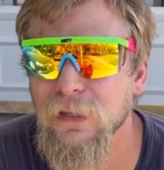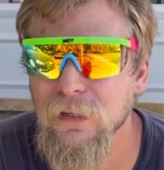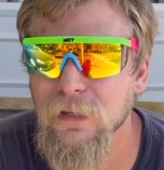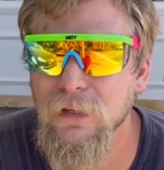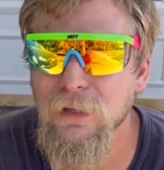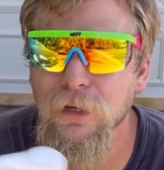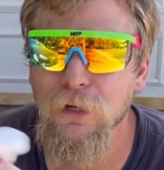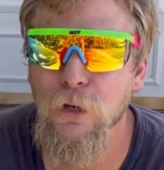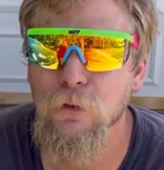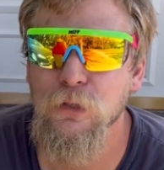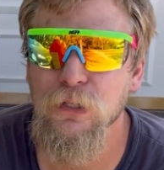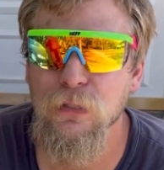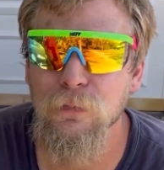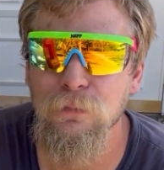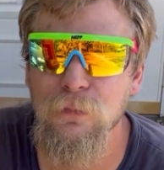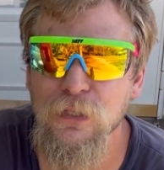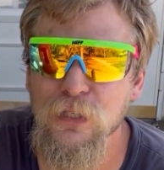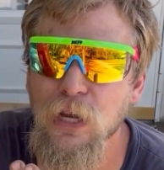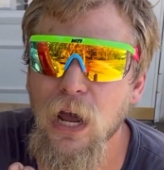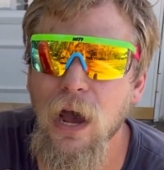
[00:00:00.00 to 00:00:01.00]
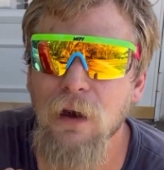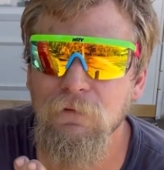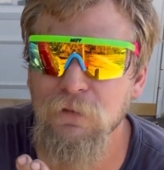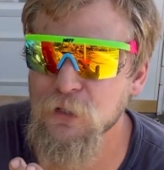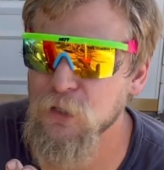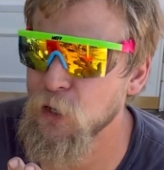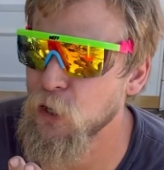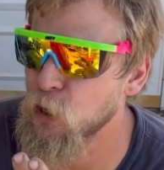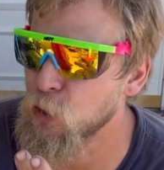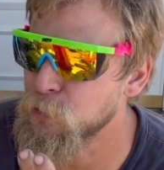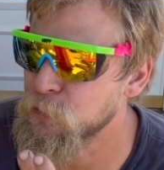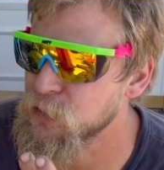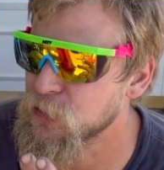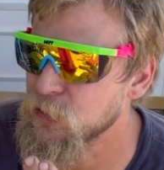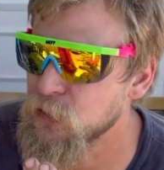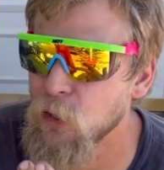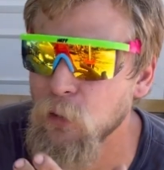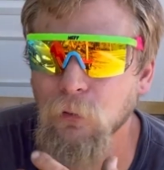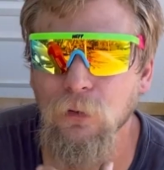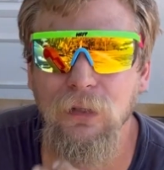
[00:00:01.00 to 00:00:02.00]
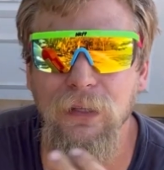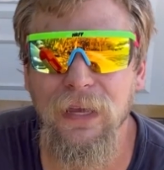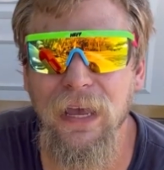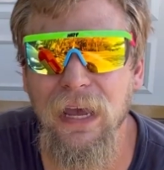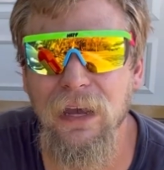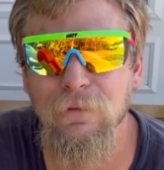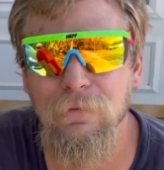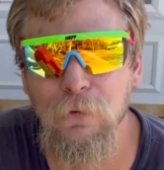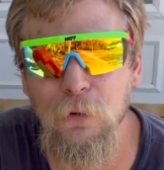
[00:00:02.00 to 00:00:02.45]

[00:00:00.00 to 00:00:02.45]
you know, some soft soaps that don't really have